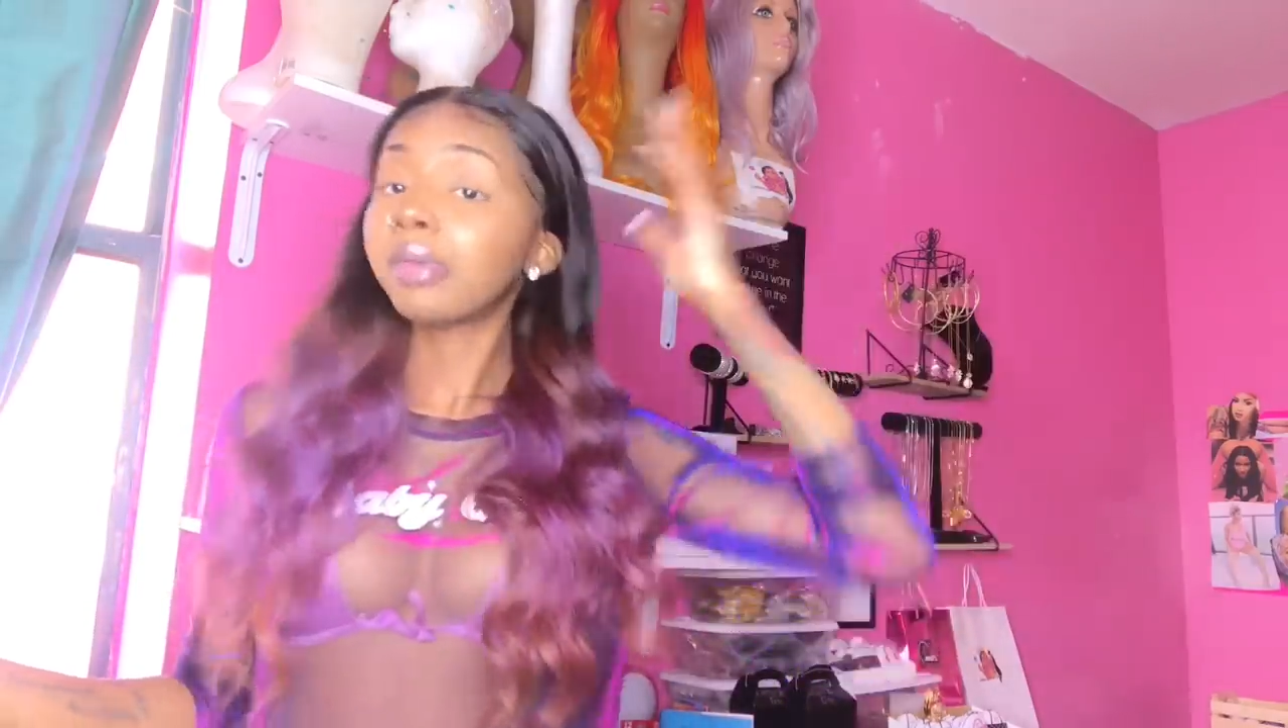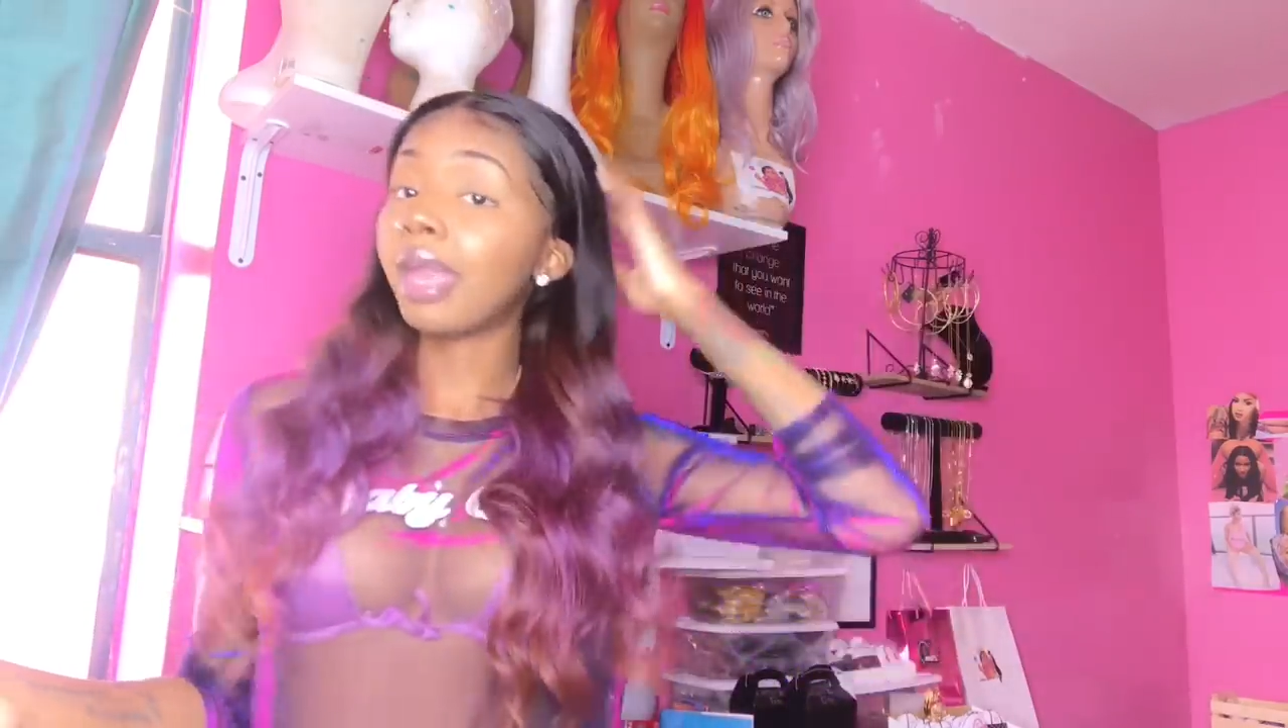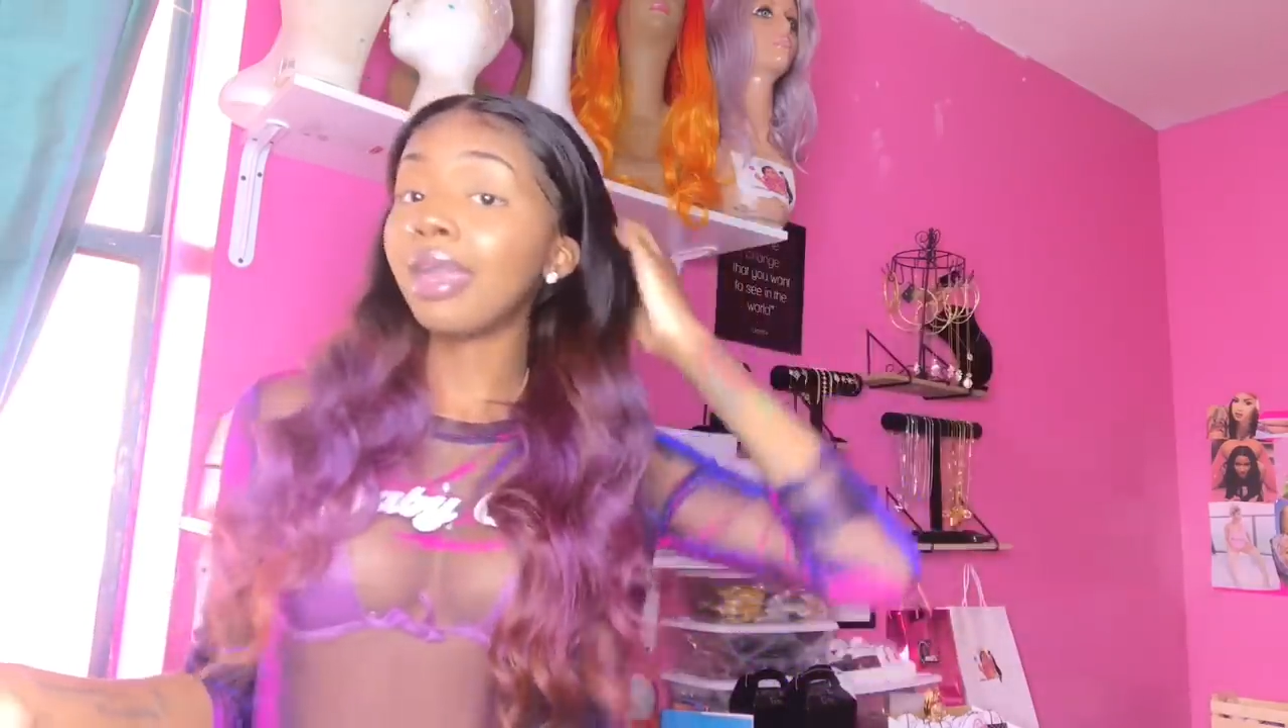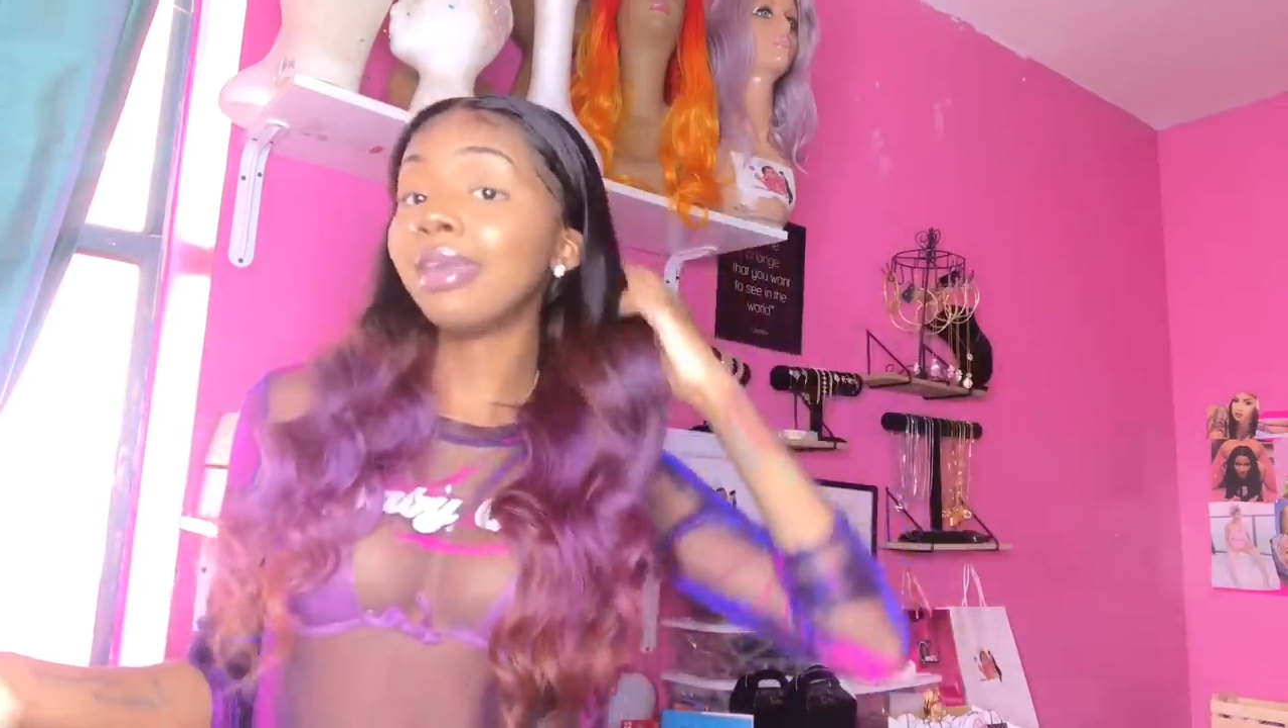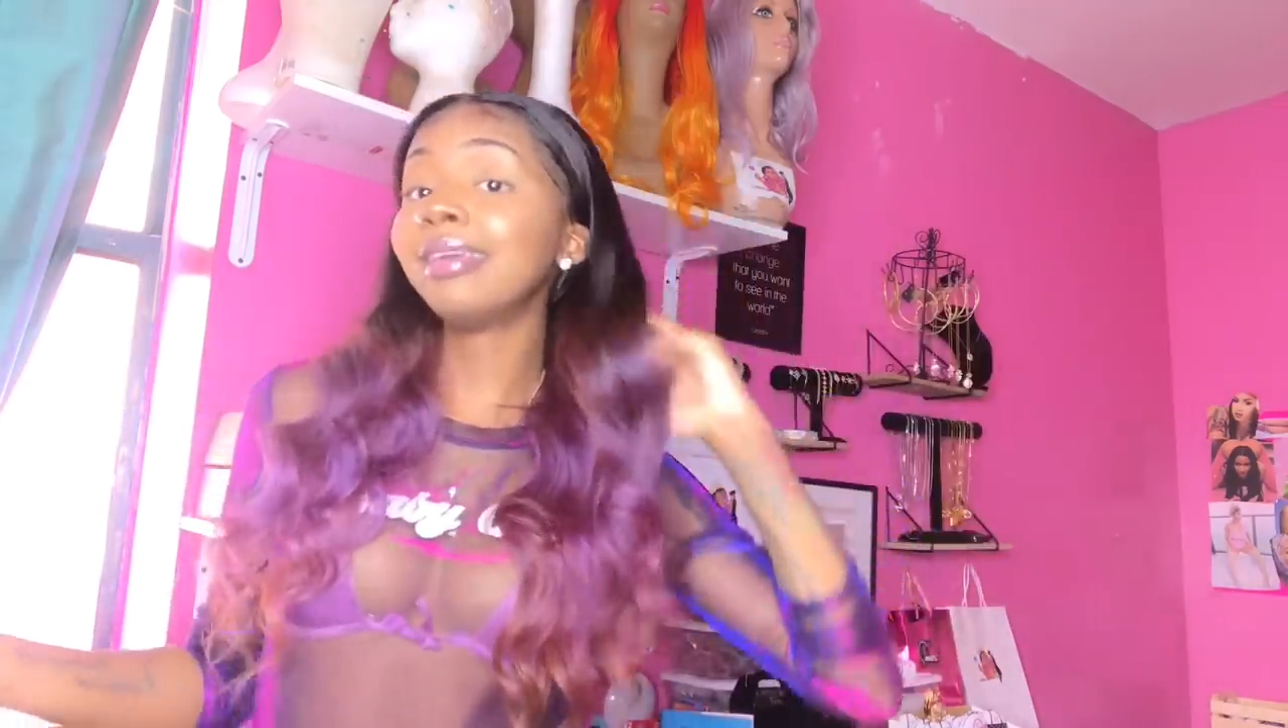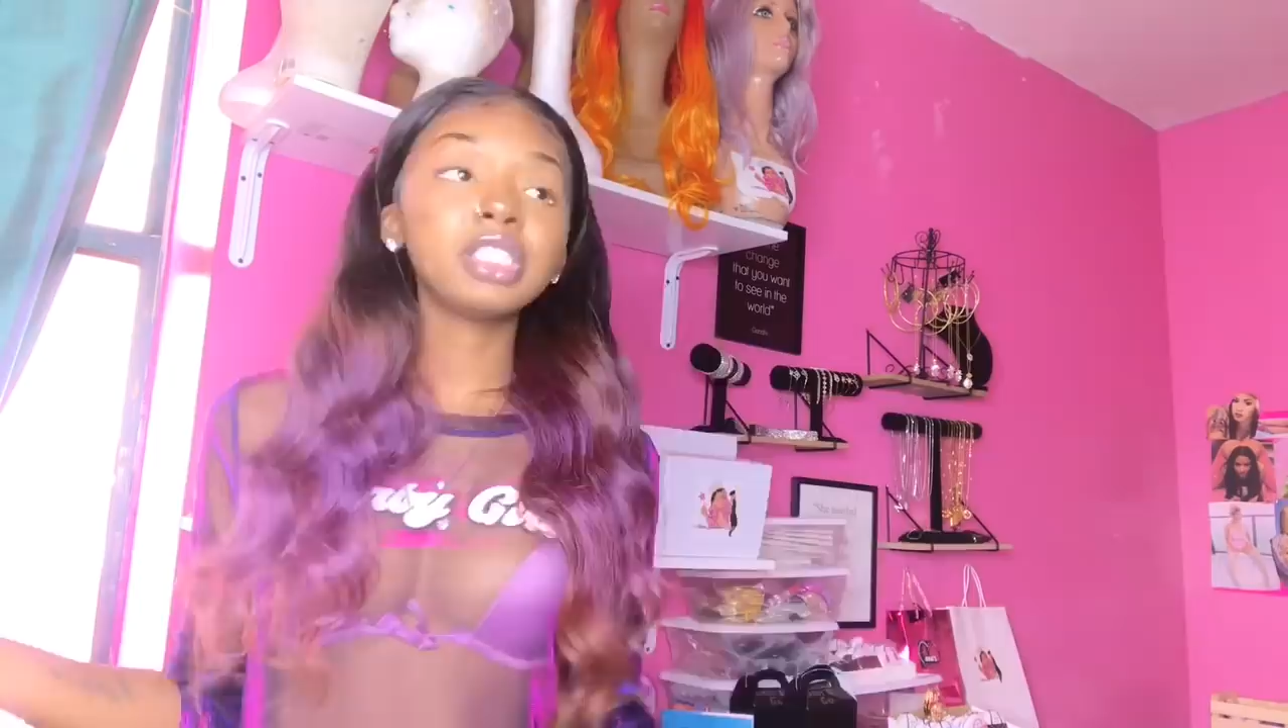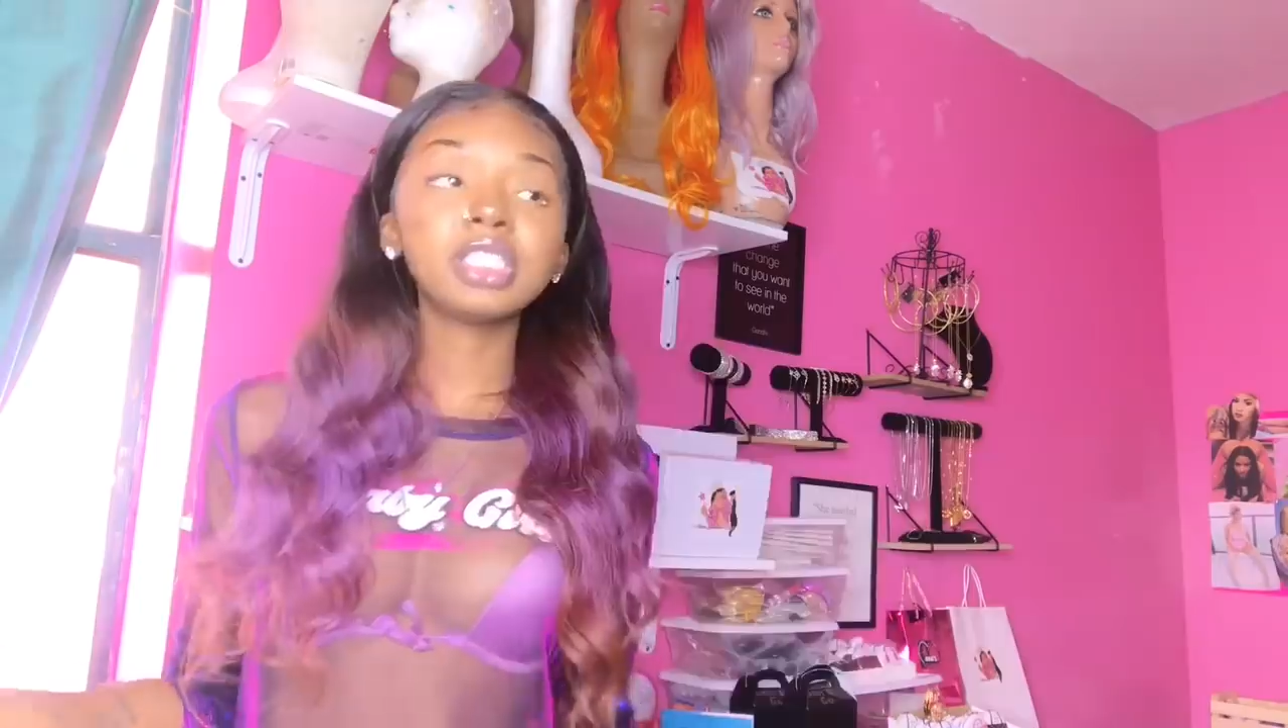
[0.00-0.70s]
okay?